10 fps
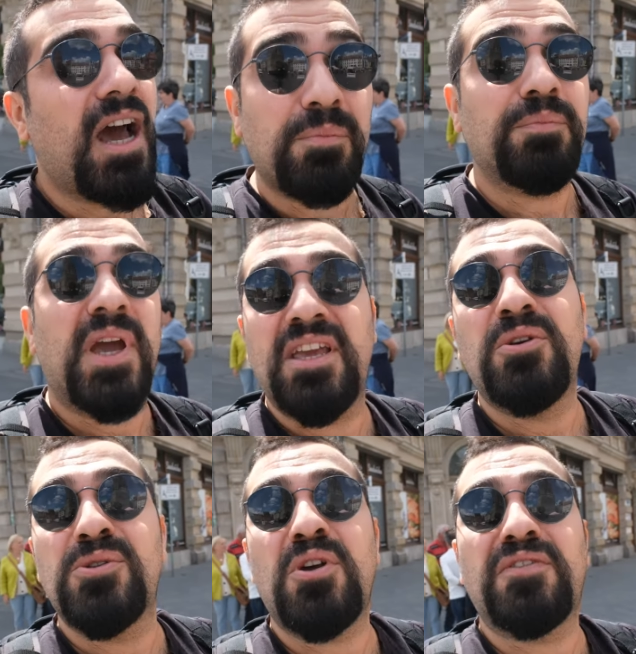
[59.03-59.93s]
I'm
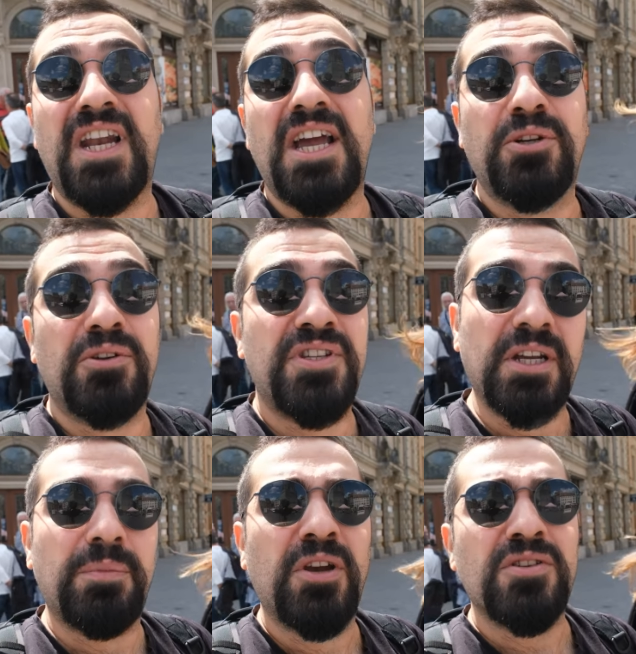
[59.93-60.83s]
making use of the 9 euro
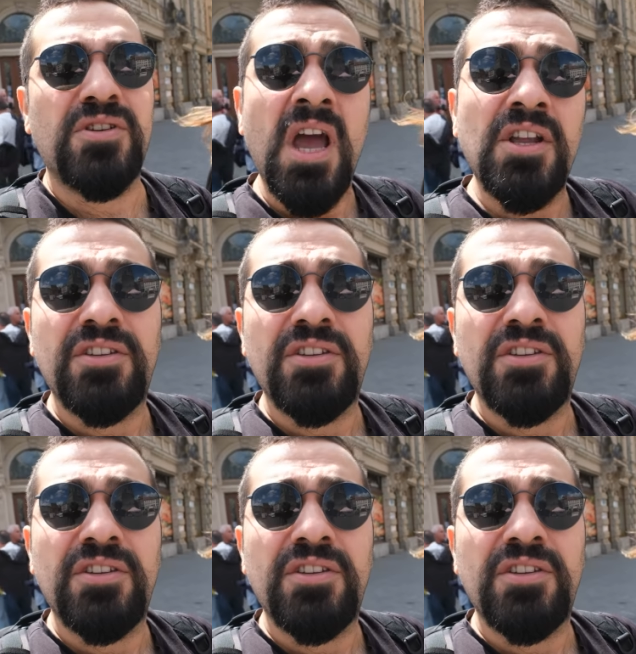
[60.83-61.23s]
ticket because